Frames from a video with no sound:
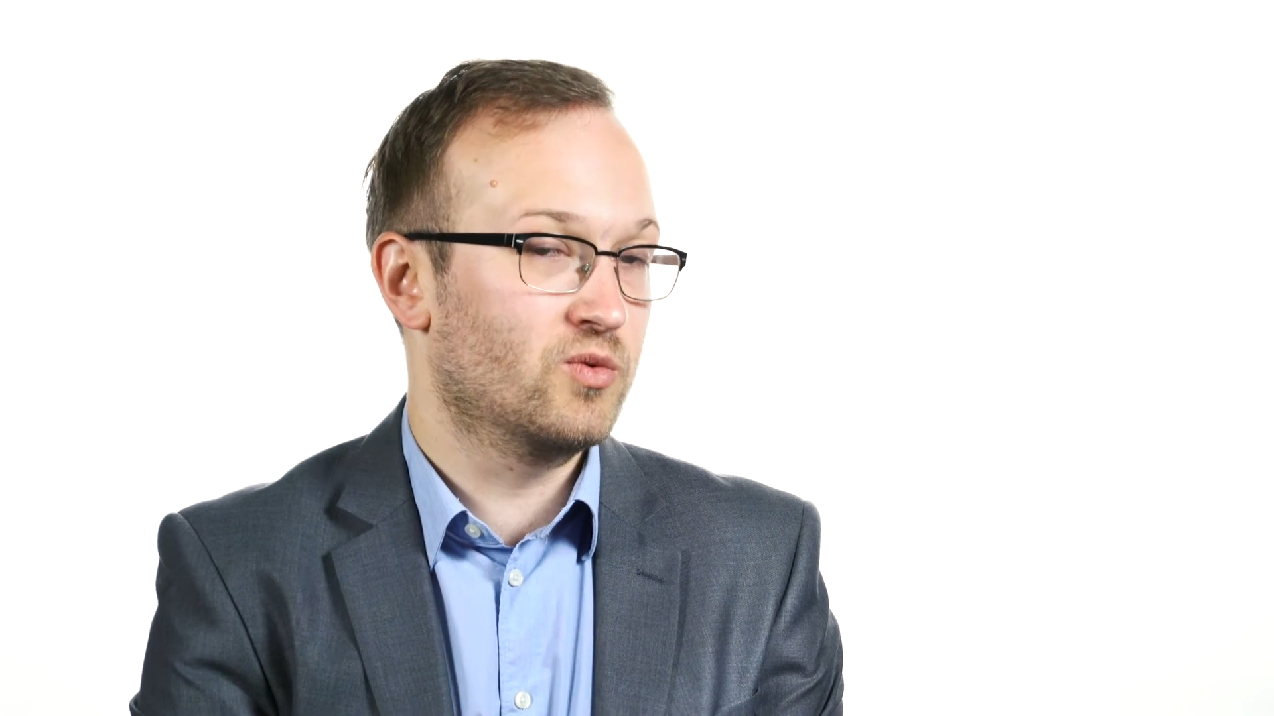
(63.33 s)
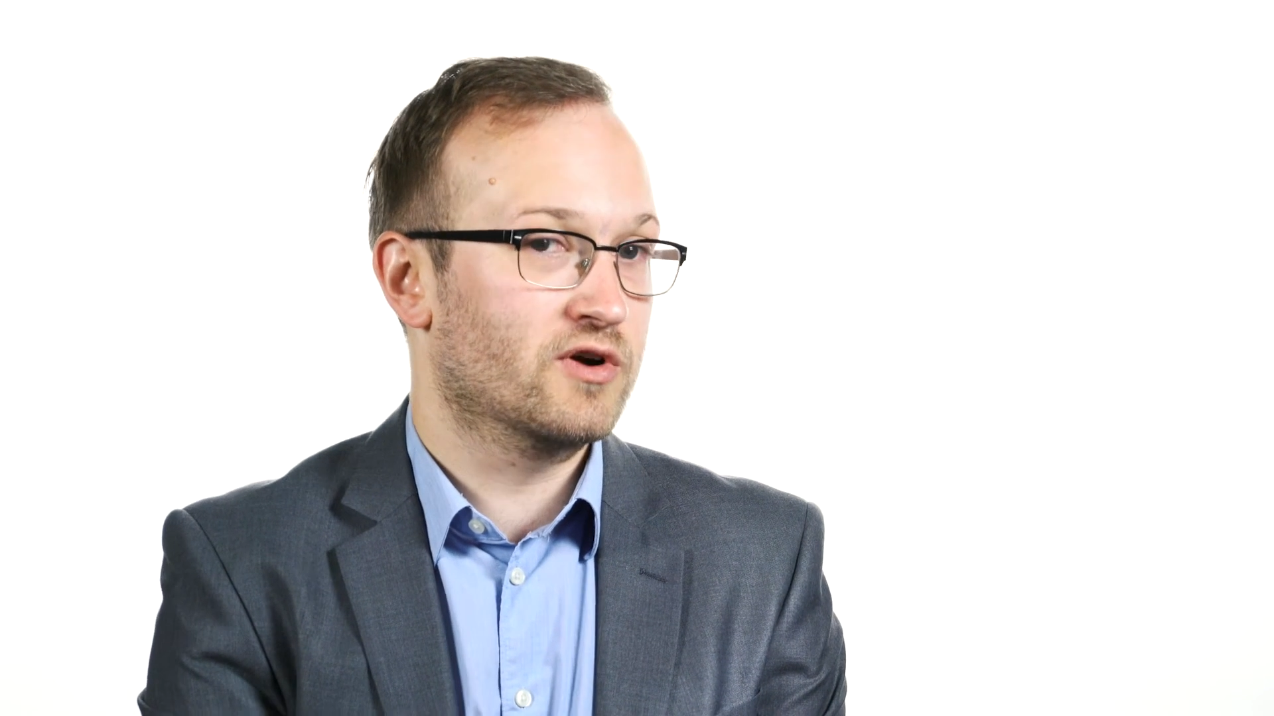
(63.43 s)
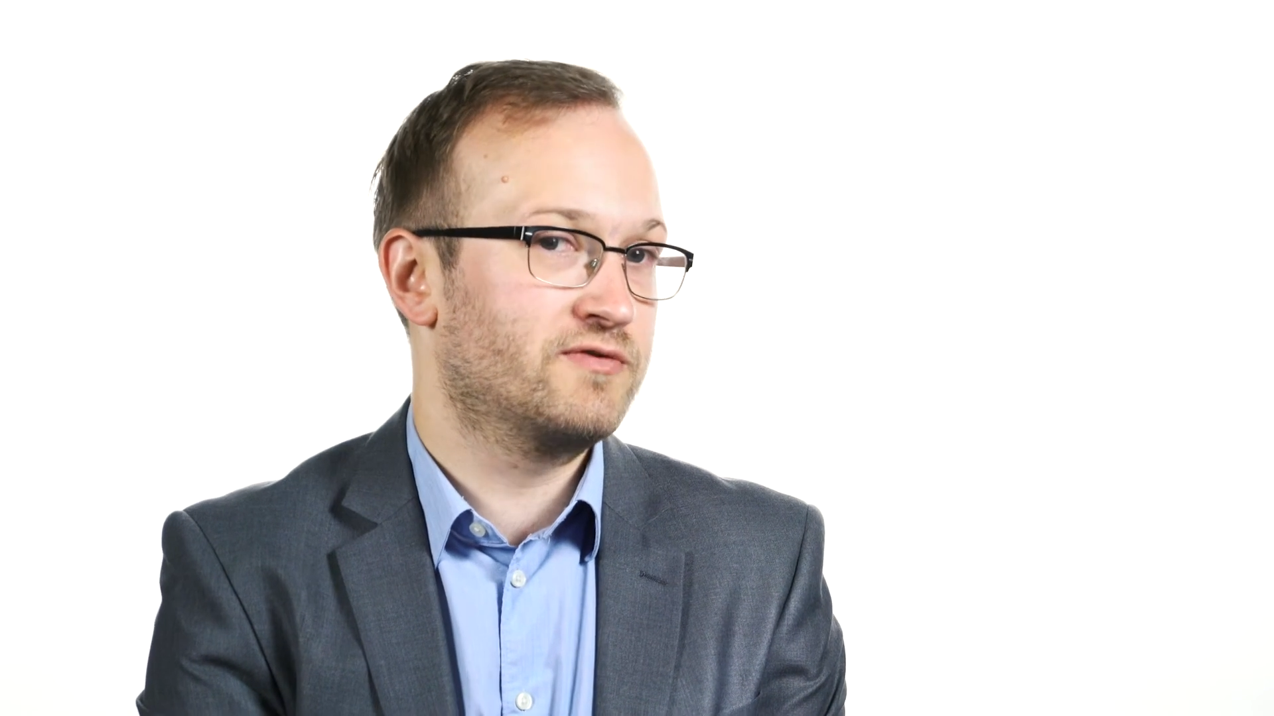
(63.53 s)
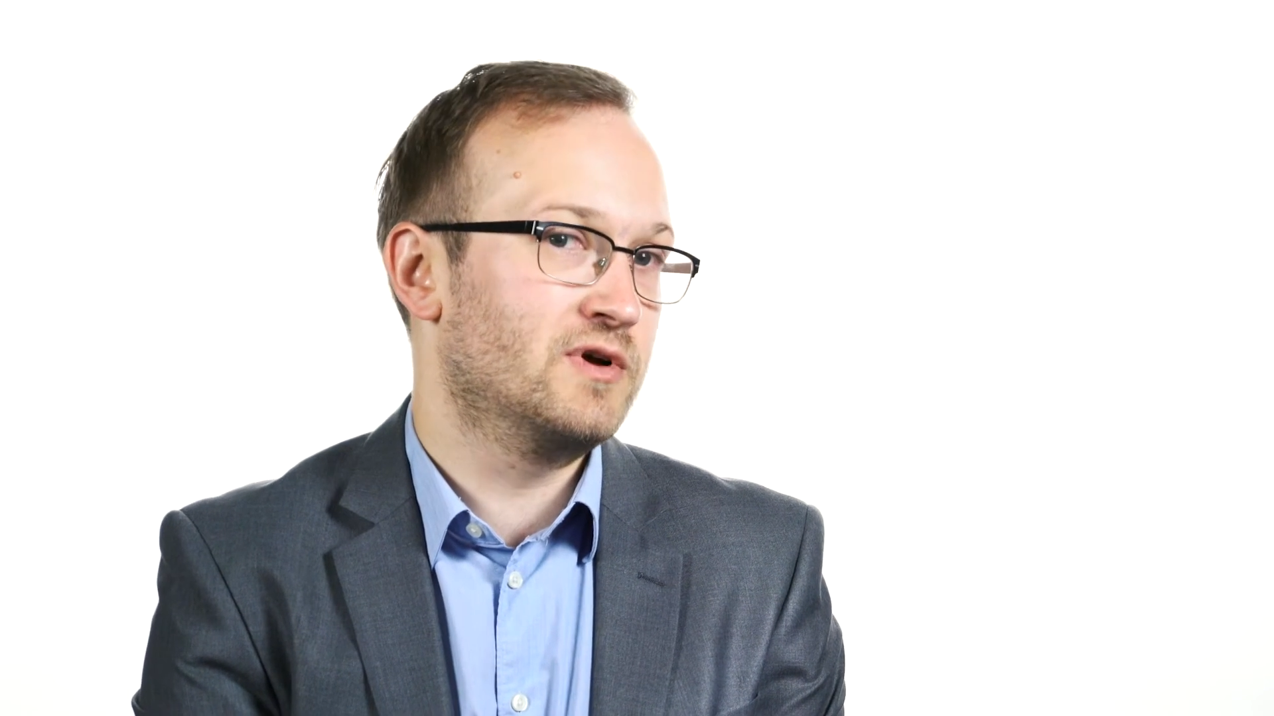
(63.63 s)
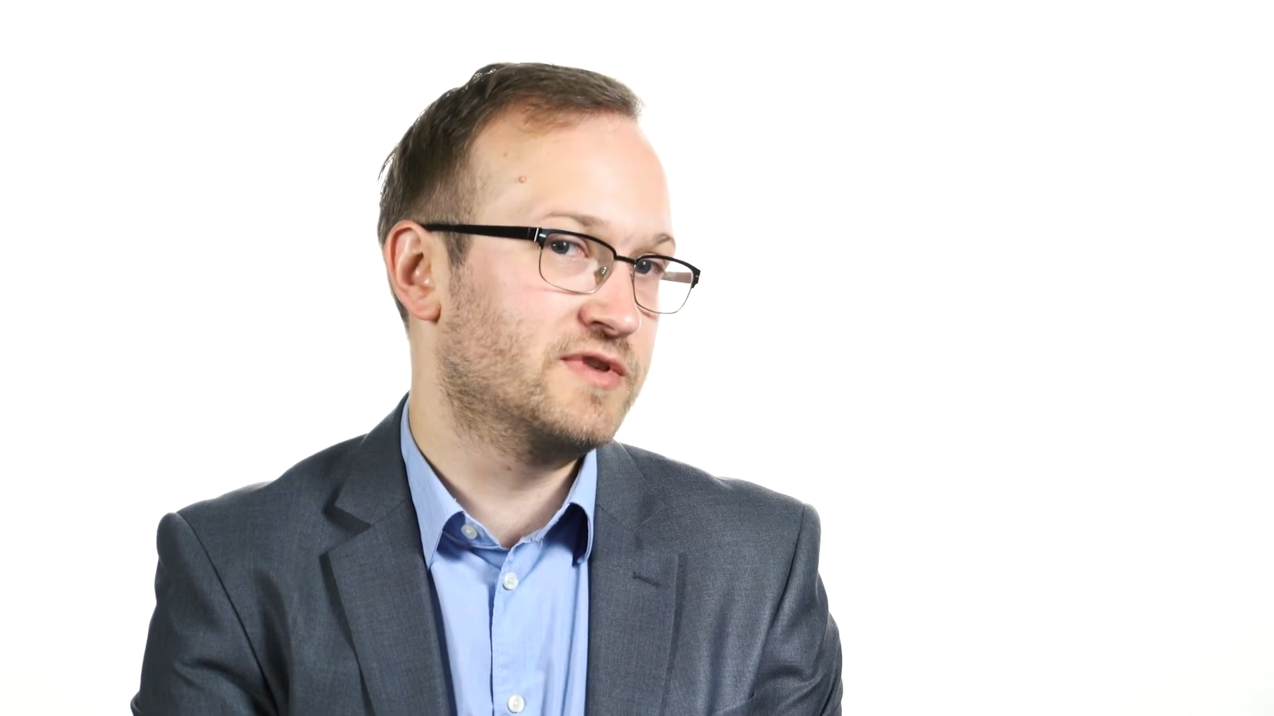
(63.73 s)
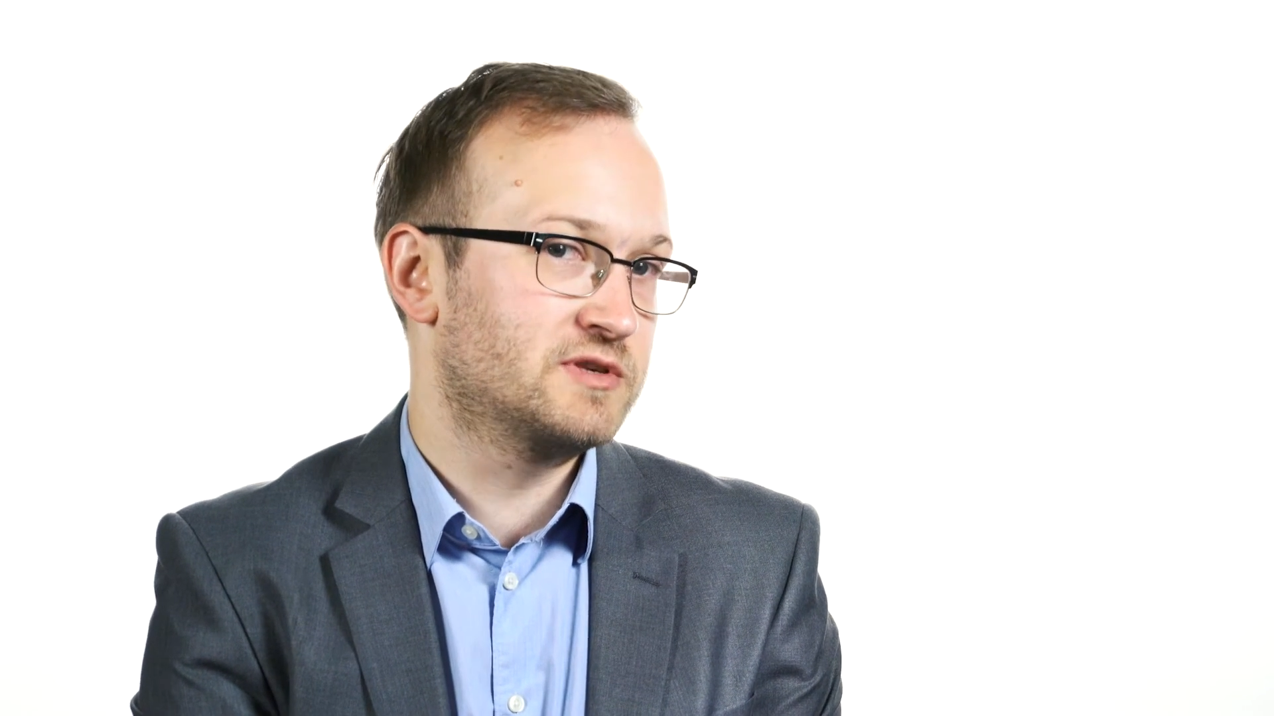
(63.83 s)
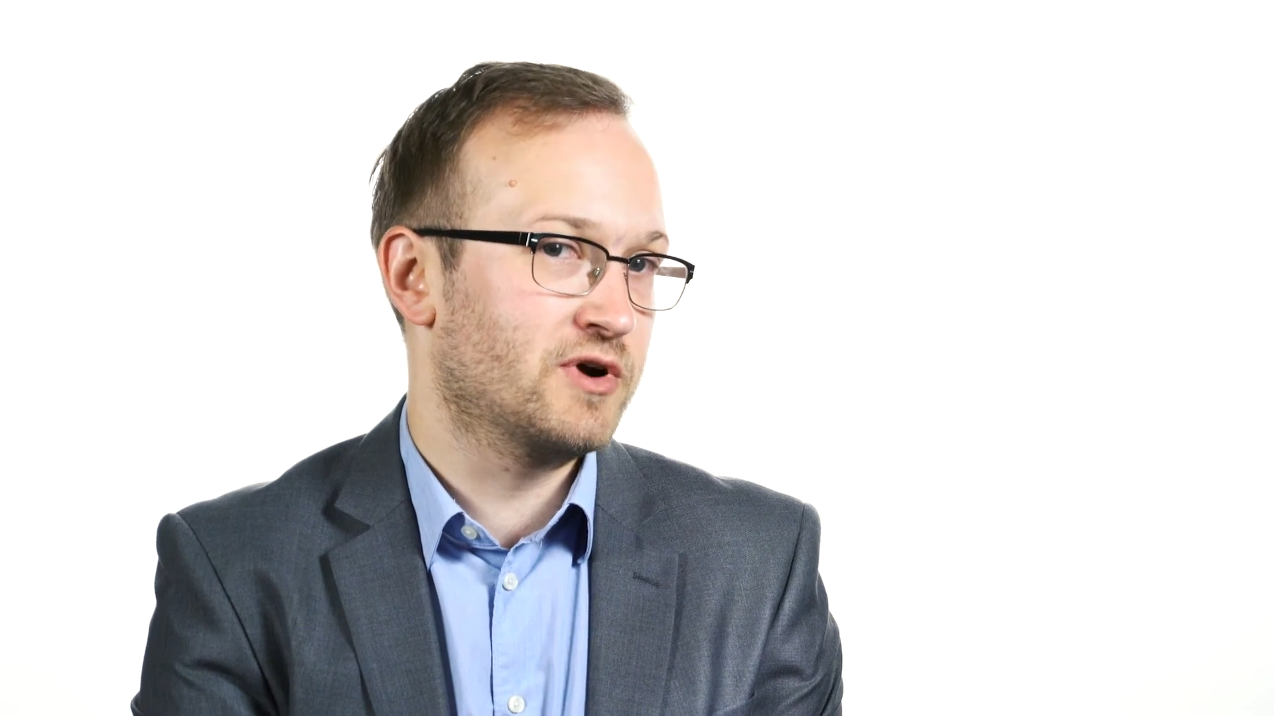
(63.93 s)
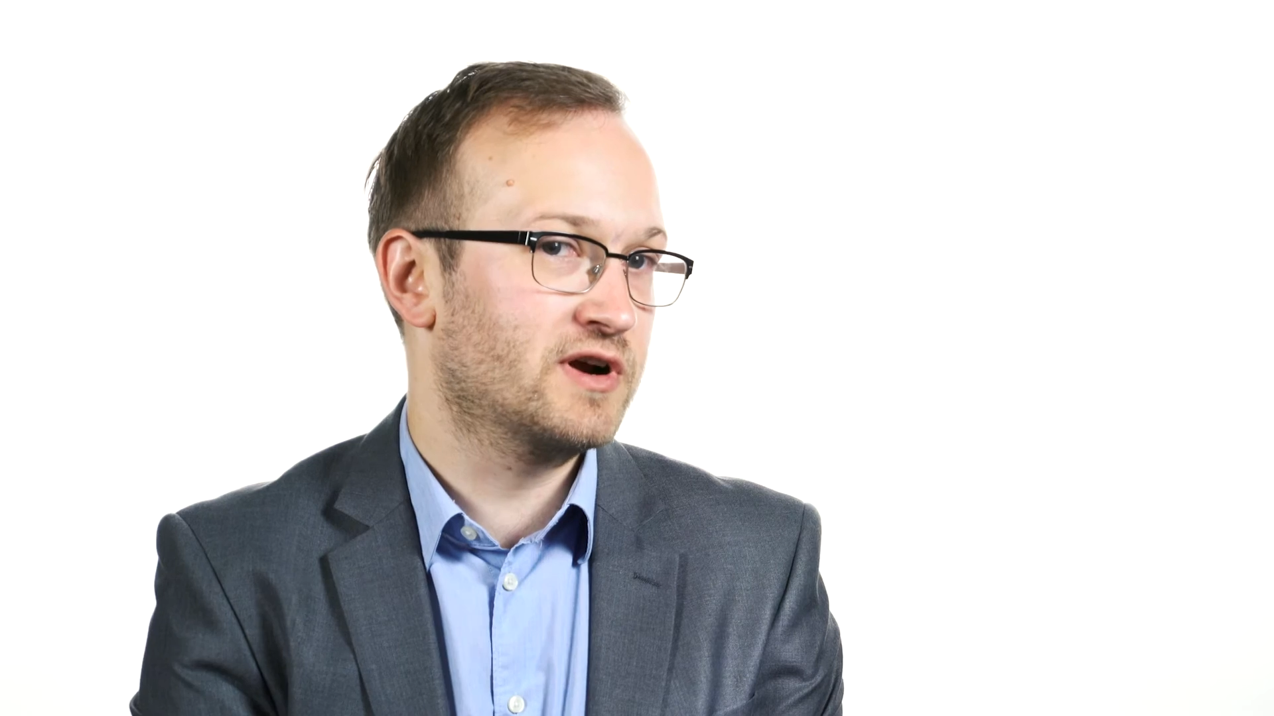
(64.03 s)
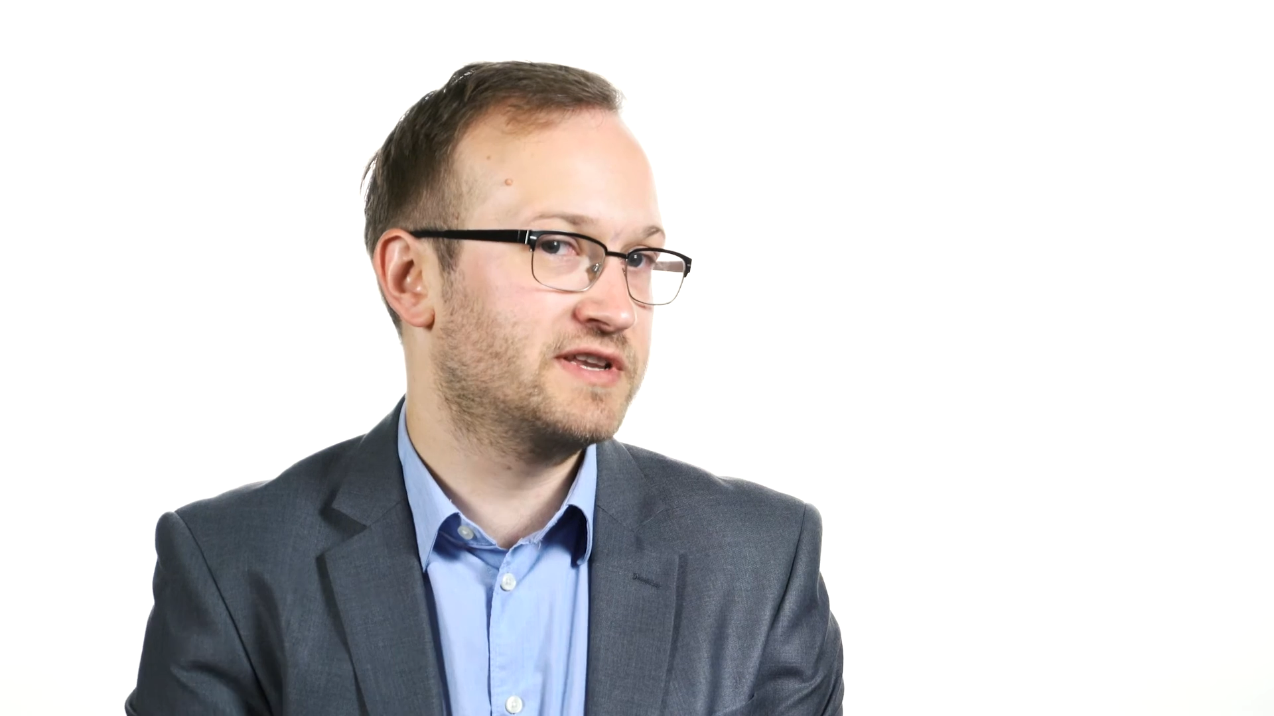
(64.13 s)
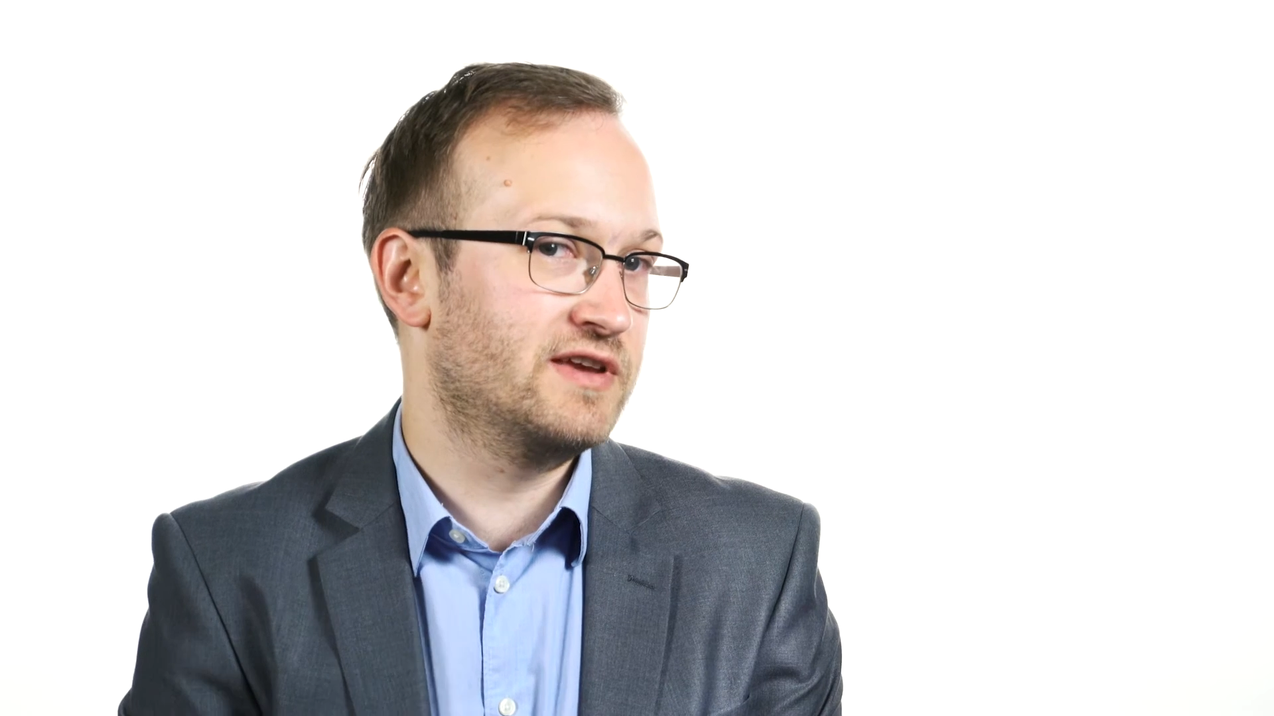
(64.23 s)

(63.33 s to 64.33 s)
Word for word: the workflow of the Spark